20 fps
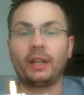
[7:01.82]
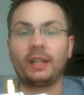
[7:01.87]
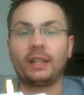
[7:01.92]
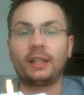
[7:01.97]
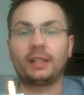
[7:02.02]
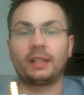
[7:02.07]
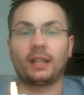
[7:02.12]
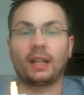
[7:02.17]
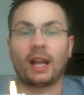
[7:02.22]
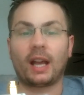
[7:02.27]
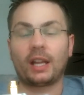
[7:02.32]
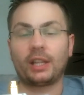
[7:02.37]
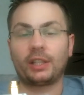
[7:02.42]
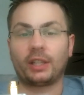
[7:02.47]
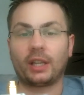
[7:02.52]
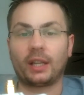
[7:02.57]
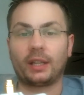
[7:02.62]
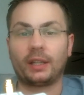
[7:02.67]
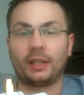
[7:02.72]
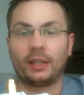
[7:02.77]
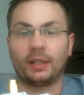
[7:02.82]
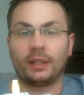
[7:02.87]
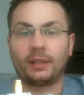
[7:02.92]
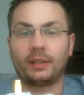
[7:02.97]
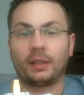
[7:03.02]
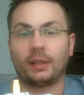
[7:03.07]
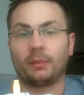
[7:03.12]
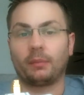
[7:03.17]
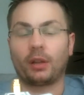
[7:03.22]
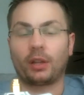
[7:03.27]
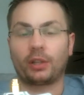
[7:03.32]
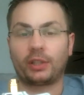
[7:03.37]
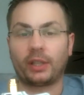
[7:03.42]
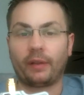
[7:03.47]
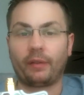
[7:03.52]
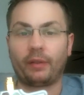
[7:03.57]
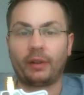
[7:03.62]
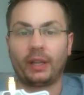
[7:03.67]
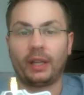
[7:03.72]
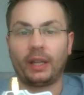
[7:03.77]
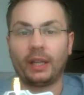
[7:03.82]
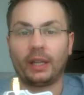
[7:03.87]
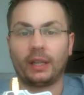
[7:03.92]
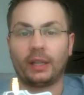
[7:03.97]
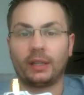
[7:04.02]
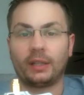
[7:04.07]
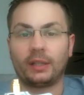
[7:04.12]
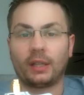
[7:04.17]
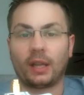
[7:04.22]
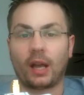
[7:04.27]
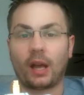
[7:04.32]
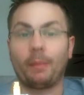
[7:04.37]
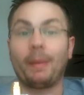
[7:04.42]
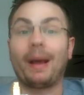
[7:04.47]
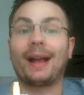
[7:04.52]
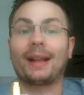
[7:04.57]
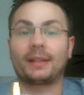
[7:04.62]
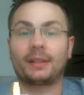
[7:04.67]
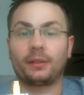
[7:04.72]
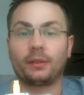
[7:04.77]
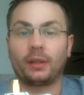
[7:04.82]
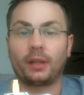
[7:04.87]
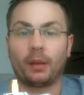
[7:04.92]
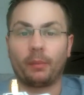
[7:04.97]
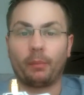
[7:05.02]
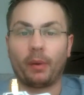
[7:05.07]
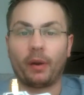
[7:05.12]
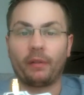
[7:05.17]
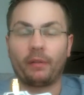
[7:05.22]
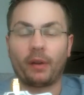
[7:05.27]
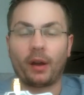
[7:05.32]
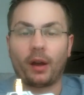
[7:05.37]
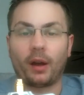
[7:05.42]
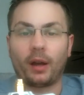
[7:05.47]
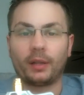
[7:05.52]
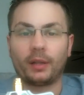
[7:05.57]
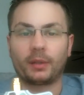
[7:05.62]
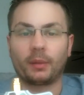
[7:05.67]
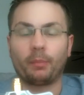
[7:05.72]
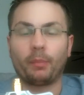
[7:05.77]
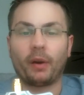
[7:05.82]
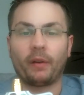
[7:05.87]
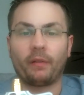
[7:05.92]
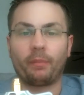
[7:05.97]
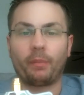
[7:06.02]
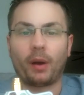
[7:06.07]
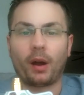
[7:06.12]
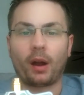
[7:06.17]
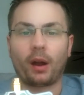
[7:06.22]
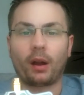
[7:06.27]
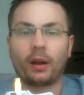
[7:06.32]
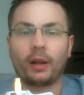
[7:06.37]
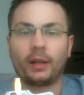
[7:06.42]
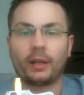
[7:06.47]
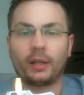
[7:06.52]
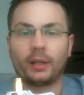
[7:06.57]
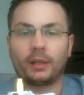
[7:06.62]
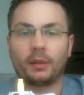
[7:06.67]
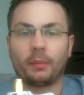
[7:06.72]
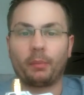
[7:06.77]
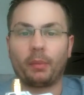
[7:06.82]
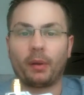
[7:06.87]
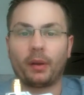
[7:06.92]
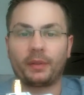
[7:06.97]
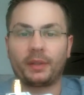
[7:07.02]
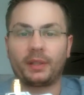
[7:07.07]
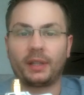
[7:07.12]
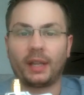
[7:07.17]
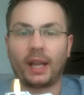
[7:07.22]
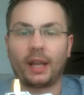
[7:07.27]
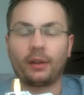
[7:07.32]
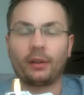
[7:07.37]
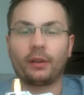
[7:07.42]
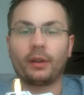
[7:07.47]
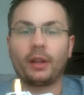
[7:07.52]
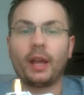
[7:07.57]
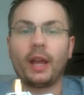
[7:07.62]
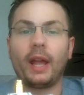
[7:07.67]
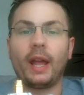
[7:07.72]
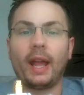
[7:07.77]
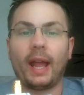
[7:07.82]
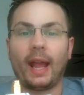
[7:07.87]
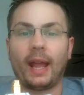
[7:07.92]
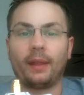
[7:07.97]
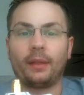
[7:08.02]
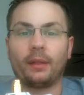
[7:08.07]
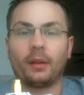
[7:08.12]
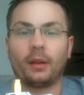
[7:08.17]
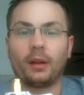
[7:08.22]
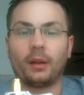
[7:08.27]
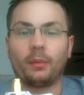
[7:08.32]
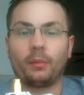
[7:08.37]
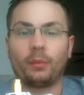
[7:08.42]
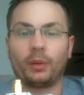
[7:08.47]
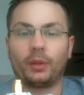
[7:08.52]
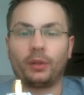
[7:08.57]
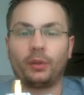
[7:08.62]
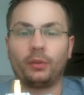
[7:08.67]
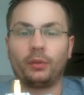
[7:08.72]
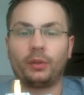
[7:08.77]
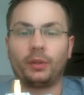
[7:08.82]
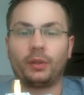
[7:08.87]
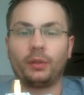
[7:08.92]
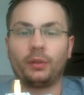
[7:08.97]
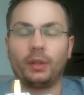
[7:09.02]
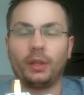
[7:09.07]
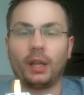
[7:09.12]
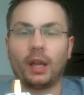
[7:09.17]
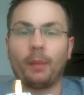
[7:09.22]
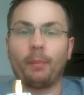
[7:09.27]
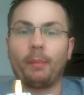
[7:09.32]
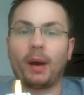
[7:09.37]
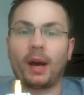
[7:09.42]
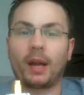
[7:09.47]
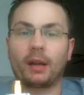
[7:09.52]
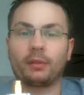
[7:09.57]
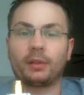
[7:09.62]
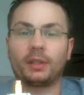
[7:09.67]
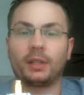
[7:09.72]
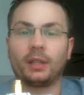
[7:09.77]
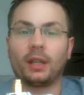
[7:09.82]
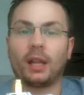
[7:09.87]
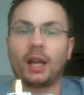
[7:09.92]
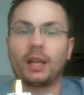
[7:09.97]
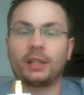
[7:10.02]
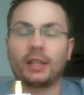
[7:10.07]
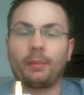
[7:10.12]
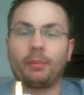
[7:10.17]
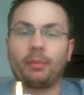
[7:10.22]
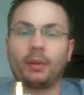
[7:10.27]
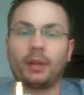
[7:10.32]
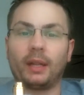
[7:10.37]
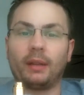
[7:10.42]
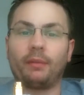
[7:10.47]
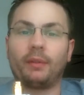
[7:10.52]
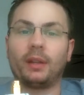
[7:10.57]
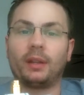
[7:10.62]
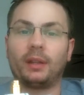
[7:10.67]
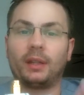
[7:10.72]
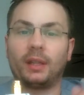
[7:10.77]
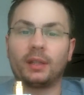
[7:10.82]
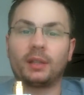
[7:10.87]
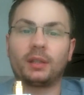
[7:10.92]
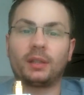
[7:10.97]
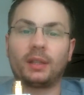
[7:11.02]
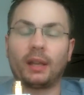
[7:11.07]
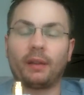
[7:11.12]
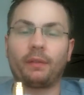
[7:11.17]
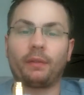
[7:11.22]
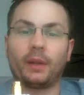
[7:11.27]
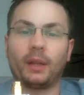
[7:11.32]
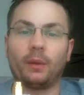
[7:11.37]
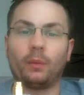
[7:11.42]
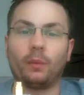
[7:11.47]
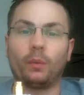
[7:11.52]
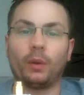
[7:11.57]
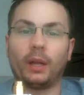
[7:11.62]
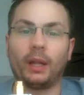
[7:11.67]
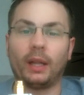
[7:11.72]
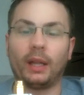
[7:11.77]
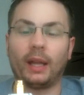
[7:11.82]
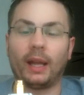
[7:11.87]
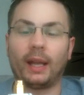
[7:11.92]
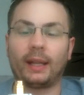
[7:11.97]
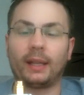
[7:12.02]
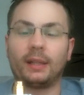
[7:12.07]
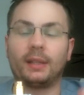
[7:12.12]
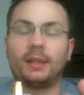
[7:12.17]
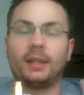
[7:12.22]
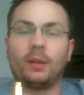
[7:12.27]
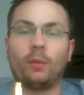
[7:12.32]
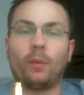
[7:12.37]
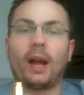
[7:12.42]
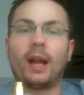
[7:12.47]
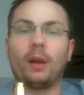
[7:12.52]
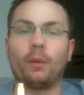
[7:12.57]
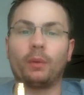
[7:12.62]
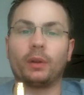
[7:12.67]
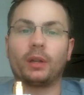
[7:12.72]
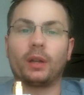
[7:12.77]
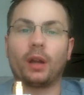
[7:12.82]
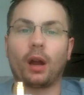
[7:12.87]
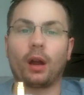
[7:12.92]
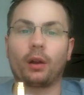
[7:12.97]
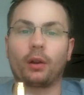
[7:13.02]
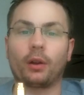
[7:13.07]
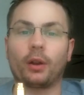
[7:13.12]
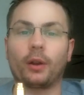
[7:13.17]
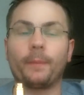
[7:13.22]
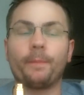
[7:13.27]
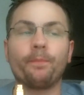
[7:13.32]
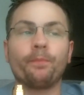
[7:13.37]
and the silage on this, the longevity is excellent, it's above par and it's above standard, and due to the moderate silage, I believe that this definitely, I can see why it would garner